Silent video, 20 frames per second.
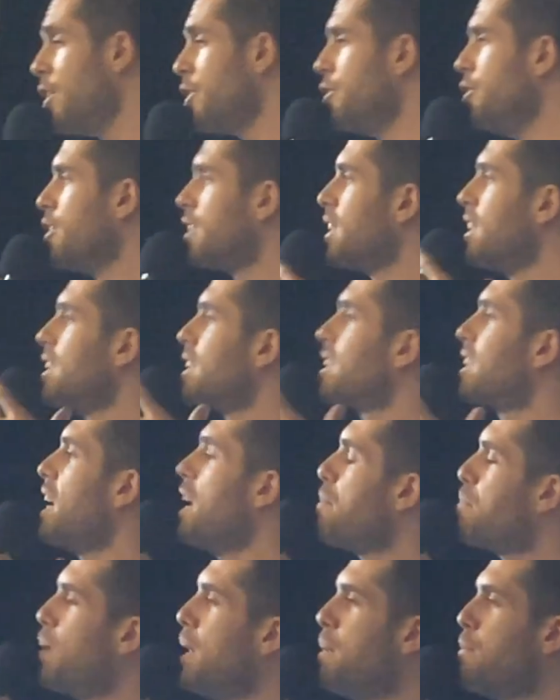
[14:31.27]
You can
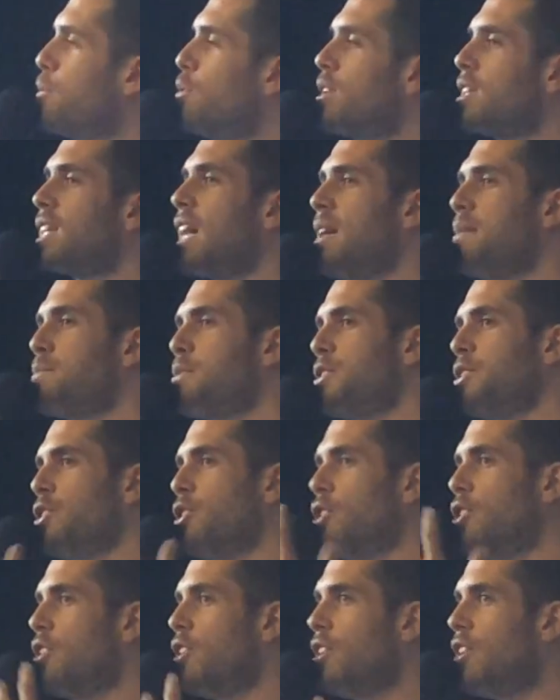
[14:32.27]
get people to come to
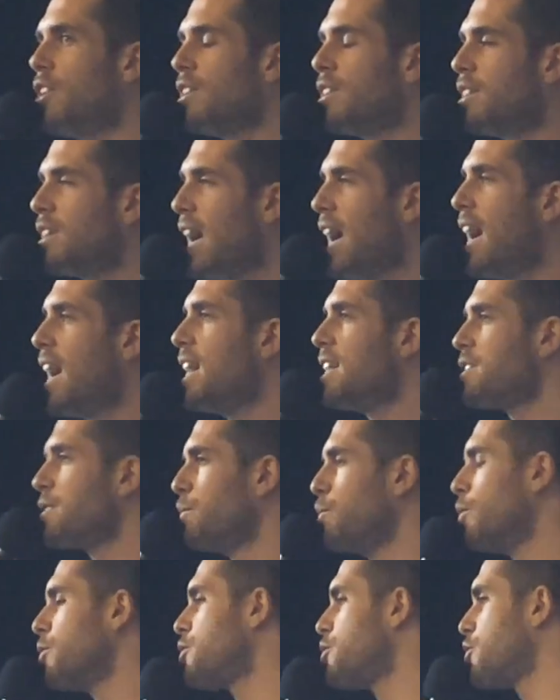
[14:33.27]
your house
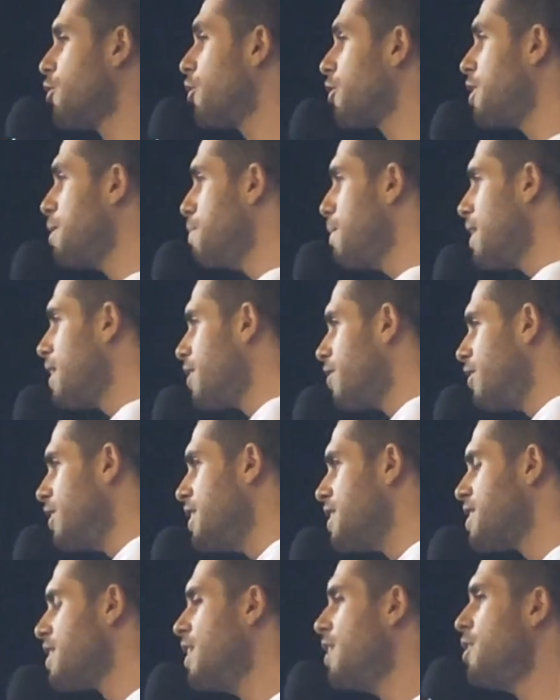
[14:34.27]
and watch
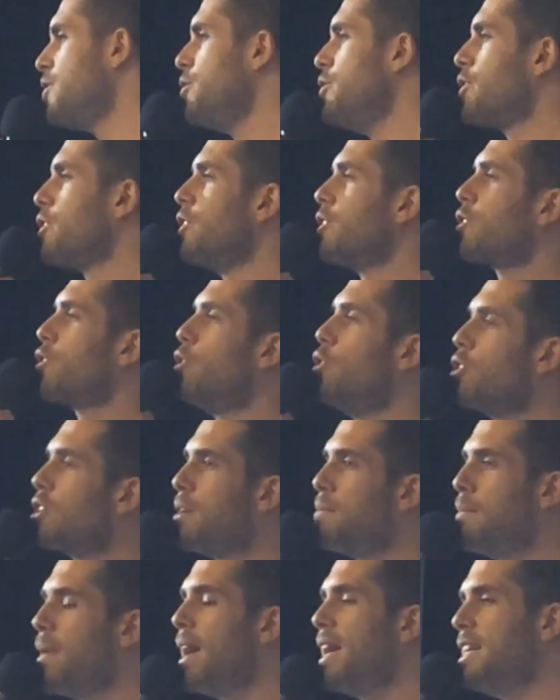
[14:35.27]
documentaries. You can cook
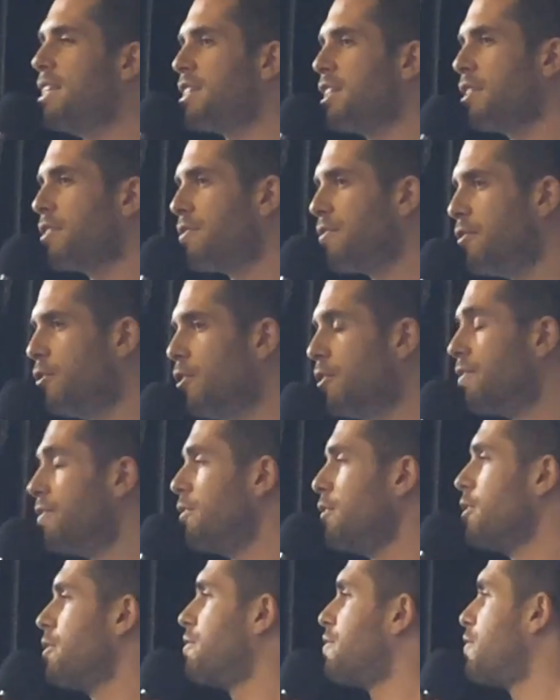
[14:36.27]
amazing food
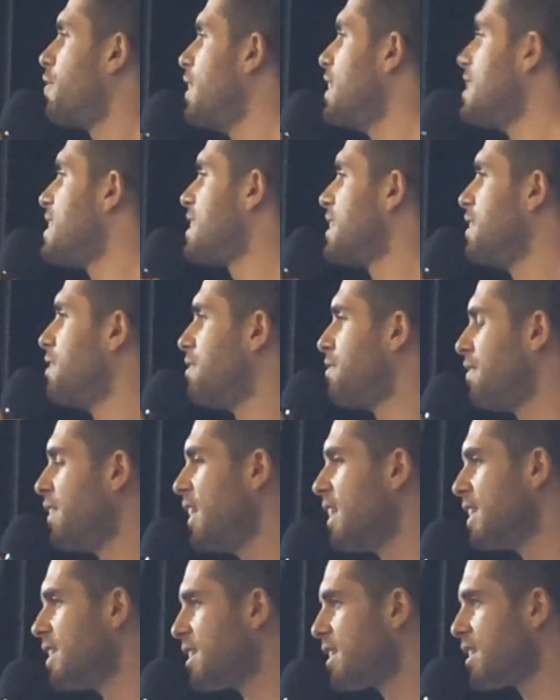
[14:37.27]
for your friends and
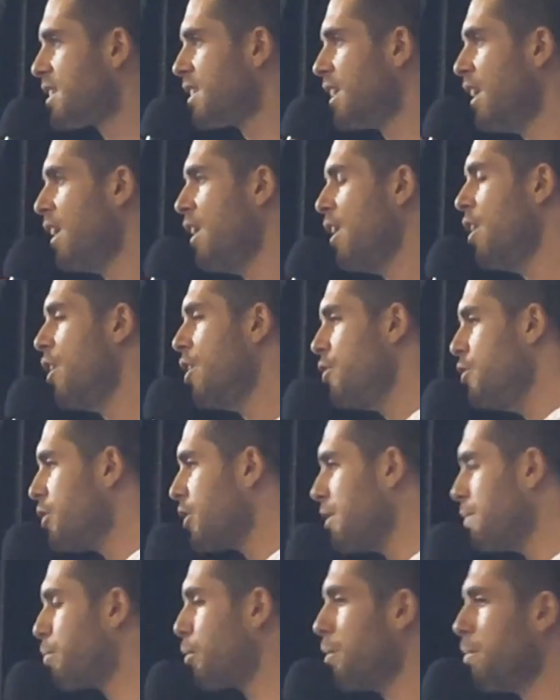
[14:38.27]
events. You
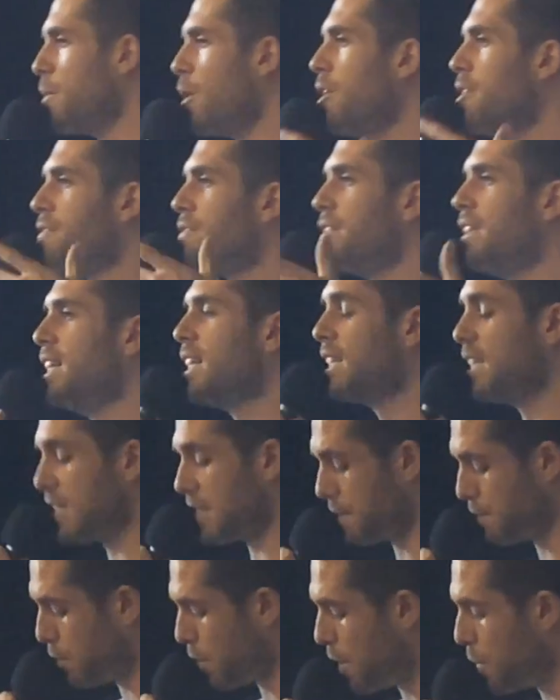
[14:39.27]
can promote
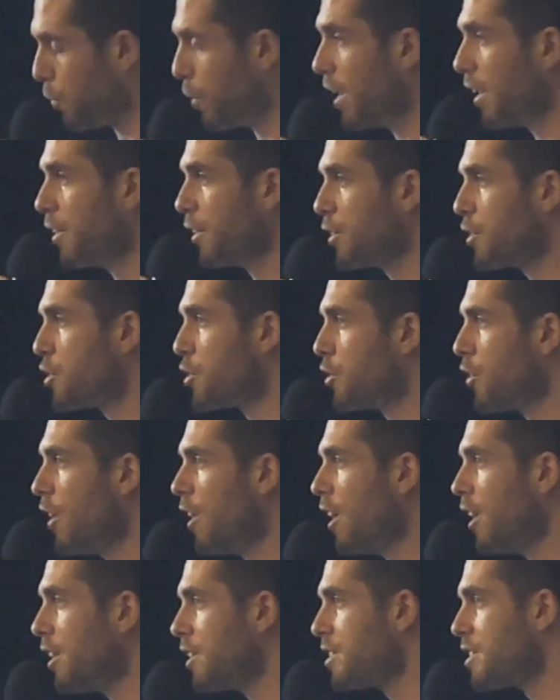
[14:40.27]
veganism by wearing
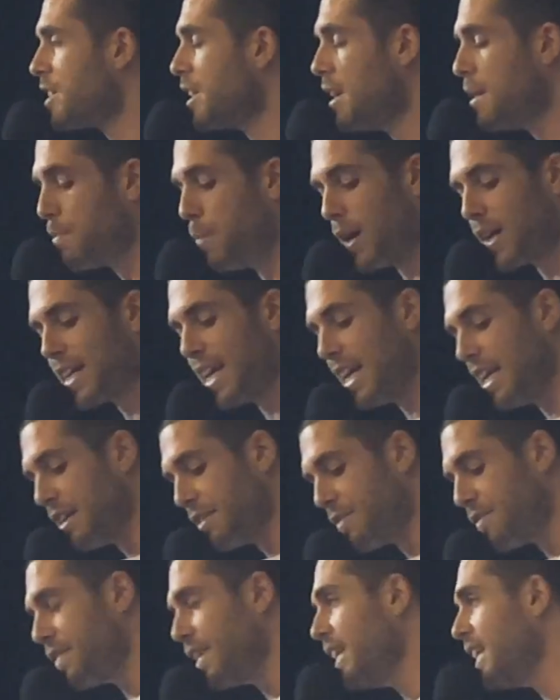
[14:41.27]
shirts, by
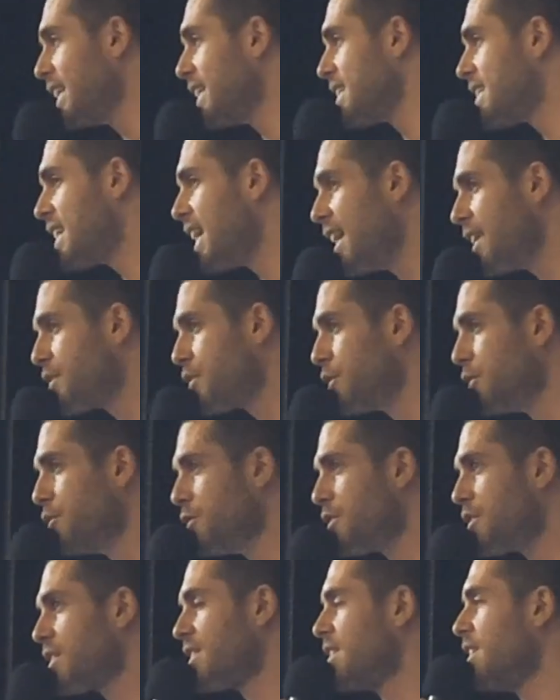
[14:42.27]
getting vegan
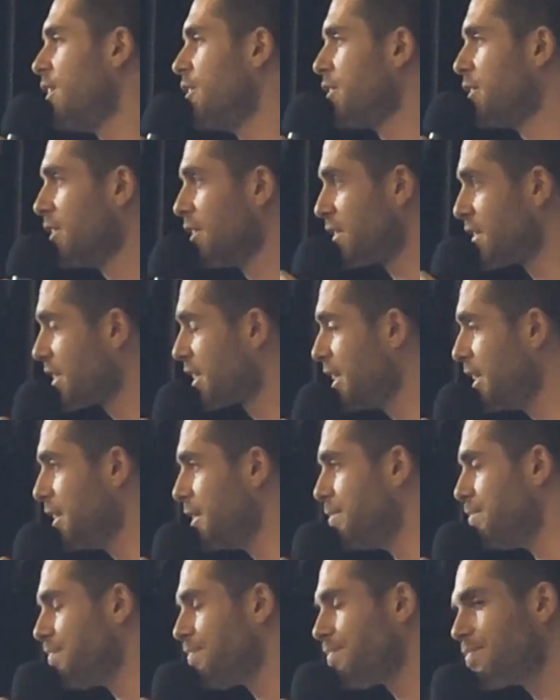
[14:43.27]
tattoos on your
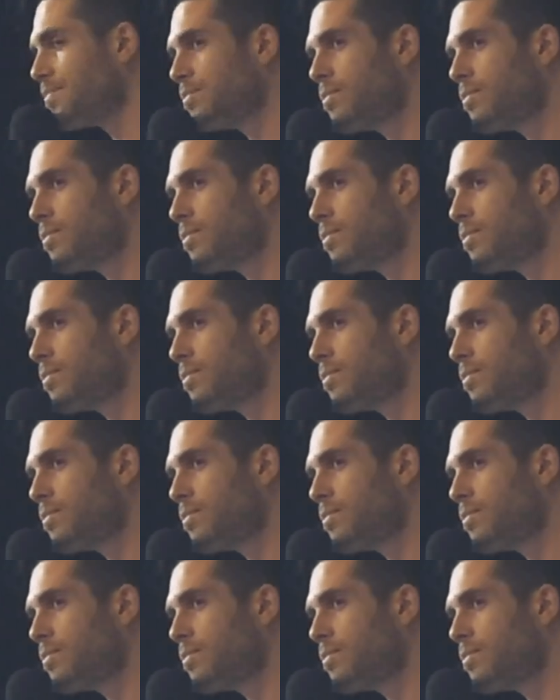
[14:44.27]
skin.